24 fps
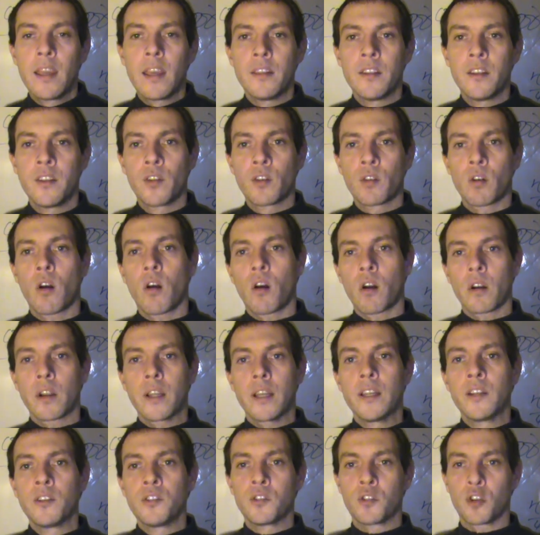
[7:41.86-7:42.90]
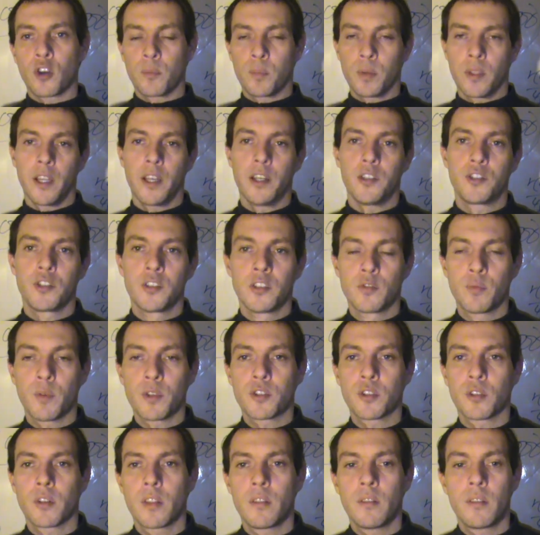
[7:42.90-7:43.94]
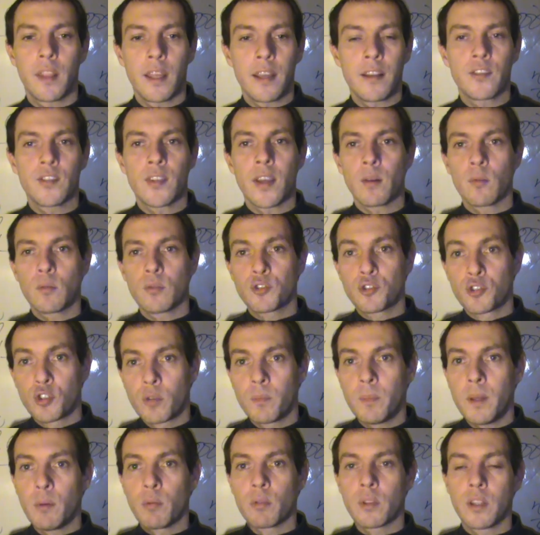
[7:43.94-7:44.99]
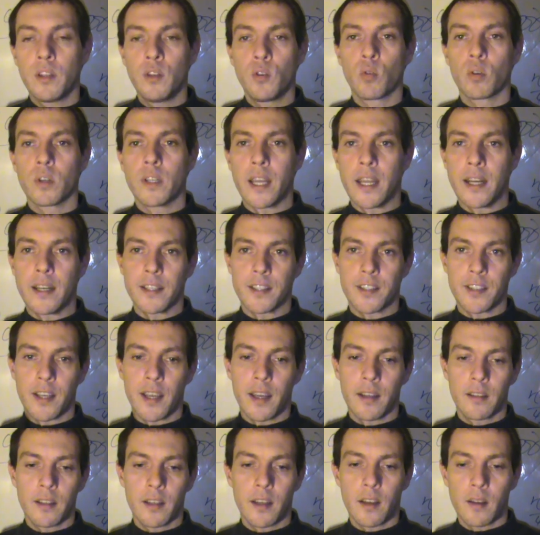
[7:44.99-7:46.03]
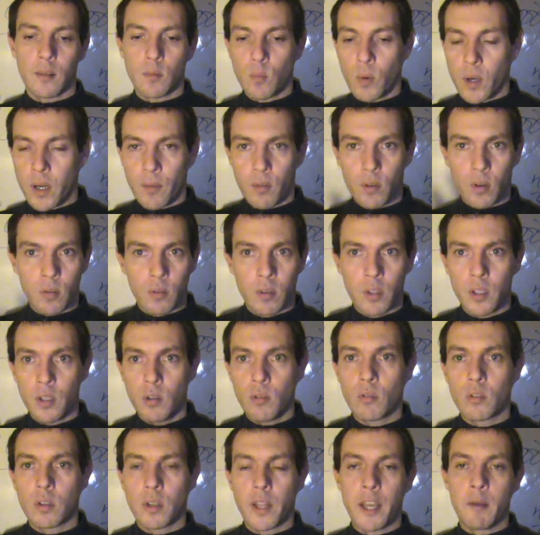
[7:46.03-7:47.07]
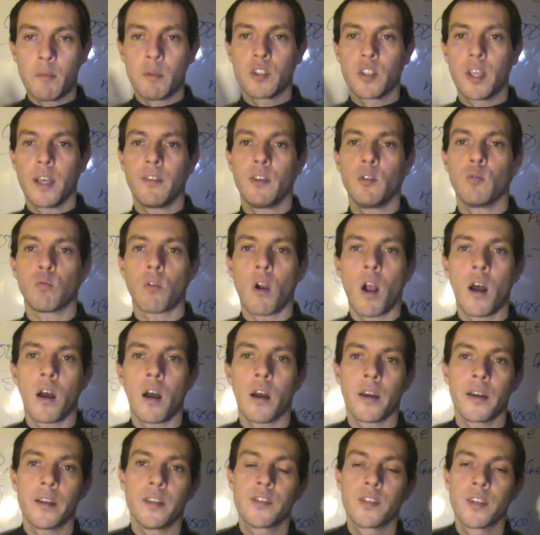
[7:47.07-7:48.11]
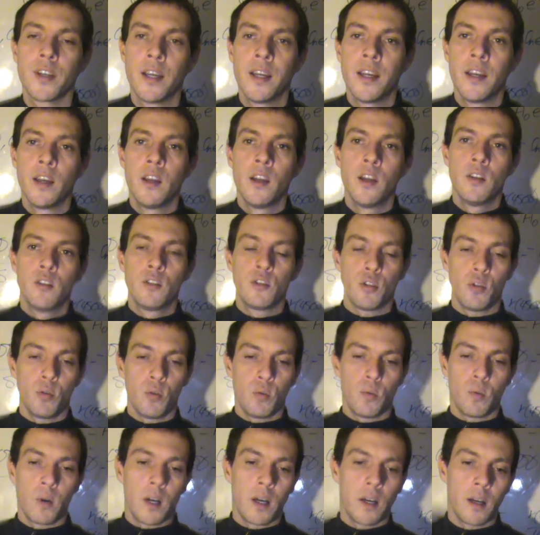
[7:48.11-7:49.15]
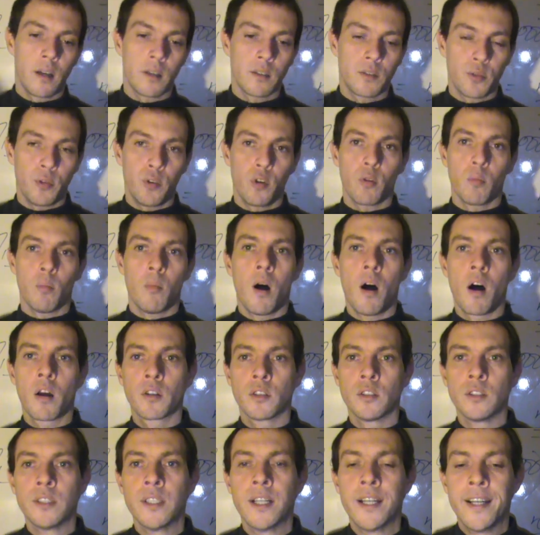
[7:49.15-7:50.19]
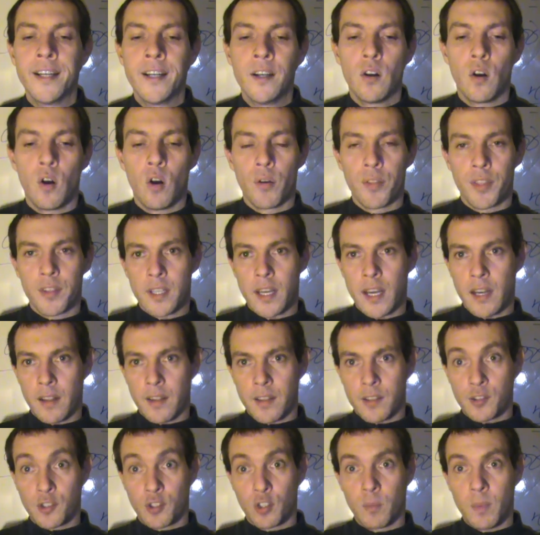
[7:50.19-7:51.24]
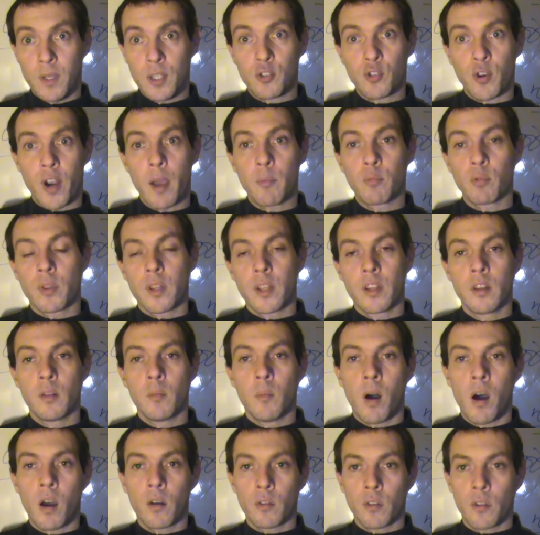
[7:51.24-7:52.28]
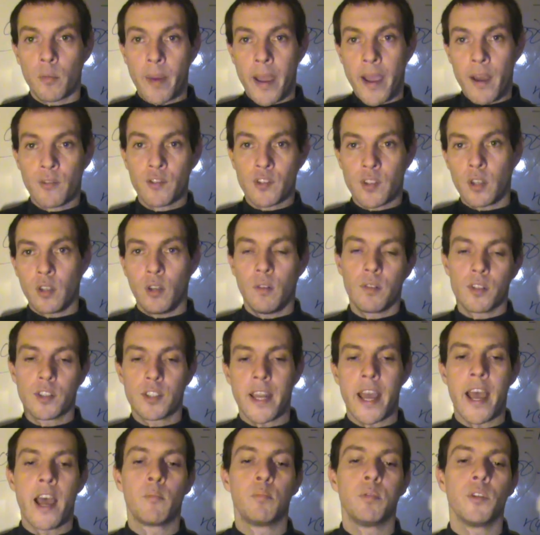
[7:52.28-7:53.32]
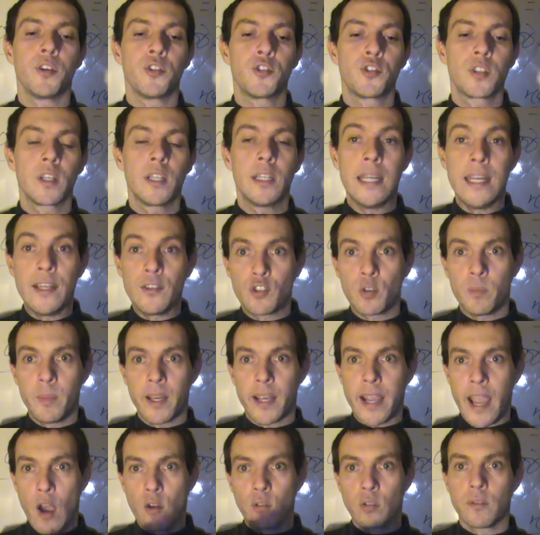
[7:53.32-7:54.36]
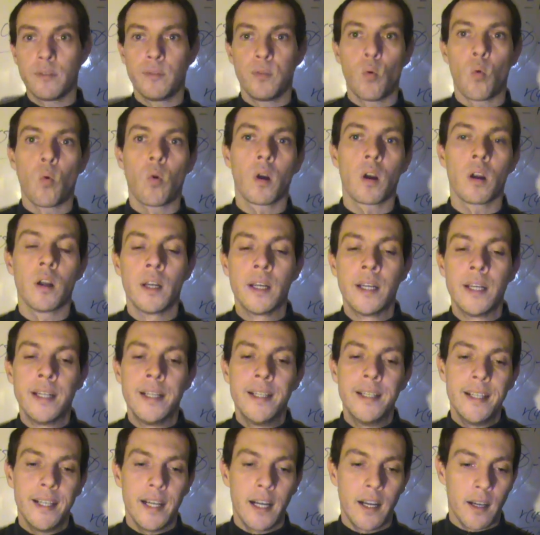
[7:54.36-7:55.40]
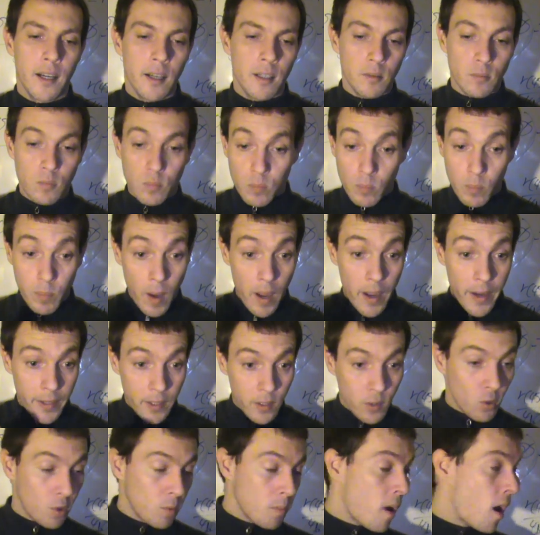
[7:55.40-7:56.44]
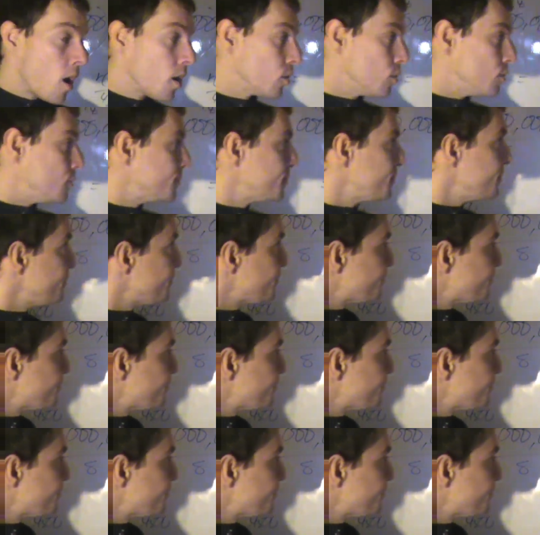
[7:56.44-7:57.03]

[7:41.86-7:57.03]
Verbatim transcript: And then there are interpolations, which are things that should be within your data set. Uh, whatever you claim is giving rise to, uh, to your model, all the data that should be trapped within the model, the bounds that you've established, needs to be accounted for uh, by your model.